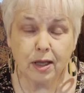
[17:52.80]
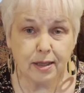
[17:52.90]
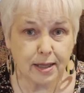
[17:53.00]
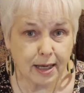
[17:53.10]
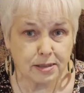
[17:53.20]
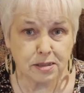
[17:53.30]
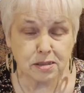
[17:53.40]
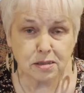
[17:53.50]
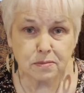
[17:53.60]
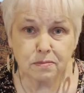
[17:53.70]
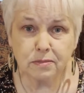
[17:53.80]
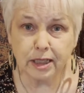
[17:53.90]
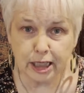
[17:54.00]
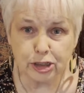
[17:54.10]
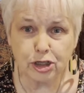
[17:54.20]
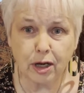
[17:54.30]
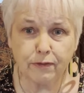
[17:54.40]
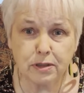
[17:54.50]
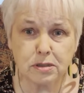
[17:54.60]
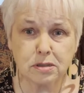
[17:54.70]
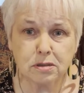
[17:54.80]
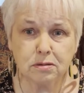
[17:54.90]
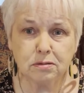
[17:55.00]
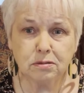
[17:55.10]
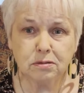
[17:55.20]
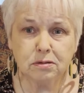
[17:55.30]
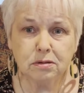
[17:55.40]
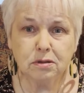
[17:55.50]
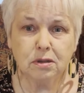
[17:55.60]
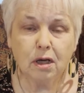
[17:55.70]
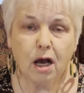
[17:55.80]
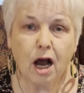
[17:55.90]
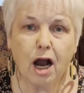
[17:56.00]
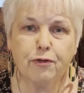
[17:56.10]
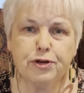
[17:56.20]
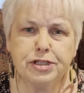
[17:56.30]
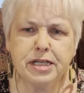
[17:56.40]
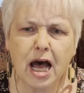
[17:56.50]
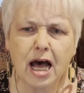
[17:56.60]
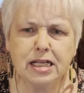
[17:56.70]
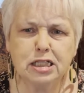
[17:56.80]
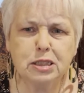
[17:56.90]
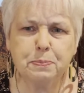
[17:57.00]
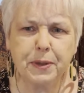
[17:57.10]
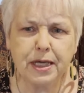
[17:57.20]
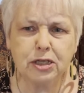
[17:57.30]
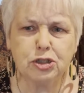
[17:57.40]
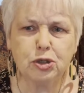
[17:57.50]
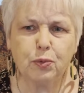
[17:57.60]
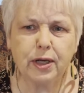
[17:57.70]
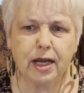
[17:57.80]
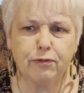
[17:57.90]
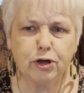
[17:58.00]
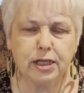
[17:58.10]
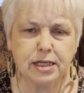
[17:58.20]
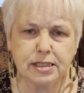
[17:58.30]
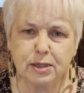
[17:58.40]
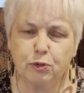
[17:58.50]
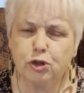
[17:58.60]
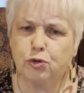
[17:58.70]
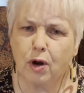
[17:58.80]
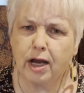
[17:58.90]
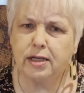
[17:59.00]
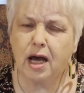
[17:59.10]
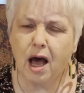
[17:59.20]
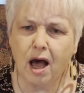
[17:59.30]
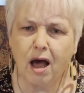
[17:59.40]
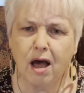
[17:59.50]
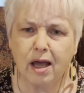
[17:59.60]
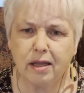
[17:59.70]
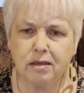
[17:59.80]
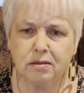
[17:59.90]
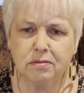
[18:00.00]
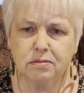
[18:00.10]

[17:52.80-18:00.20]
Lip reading: Yes, each of us. Our facade speaks to whatever it is that we're trying to hide.